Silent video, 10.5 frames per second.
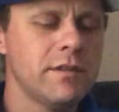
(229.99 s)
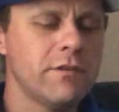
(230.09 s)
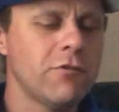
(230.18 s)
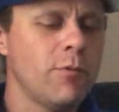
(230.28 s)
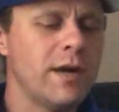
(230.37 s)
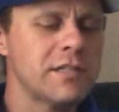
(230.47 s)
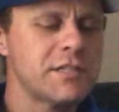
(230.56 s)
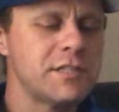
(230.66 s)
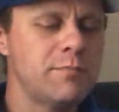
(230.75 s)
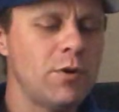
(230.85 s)
The robot
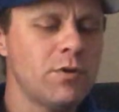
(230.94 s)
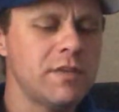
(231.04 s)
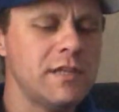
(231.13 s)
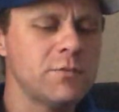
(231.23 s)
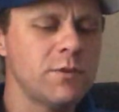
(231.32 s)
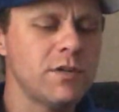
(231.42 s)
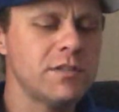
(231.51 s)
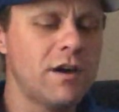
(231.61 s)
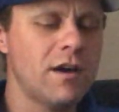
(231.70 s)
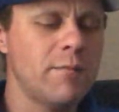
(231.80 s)
spoke these
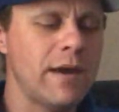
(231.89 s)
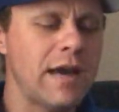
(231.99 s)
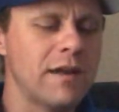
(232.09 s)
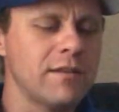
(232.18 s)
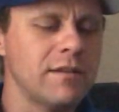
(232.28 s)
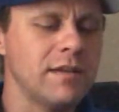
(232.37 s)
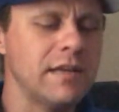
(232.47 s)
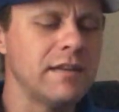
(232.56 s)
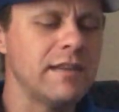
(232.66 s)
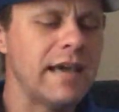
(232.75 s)
words automatically
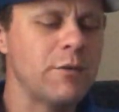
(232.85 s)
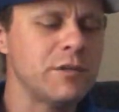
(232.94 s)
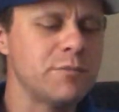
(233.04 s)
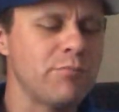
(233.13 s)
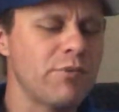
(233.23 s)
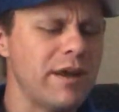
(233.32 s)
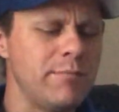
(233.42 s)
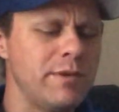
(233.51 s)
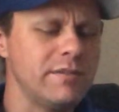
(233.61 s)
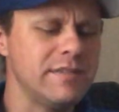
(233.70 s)
in a language
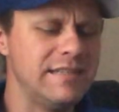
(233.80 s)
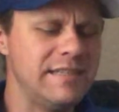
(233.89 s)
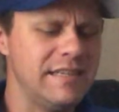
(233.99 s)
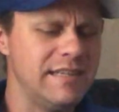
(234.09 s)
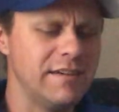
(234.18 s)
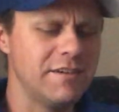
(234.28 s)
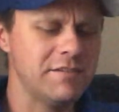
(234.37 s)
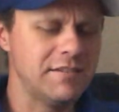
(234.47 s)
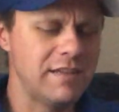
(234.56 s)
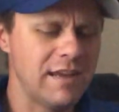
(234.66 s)
Brightbill didn't
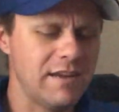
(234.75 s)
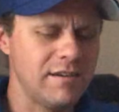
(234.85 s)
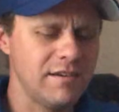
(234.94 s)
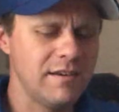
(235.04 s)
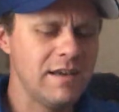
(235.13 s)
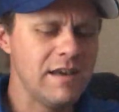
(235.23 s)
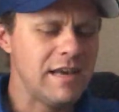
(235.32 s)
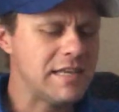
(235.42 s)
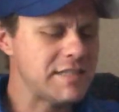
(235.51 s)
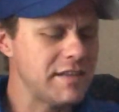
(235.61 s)
understand. His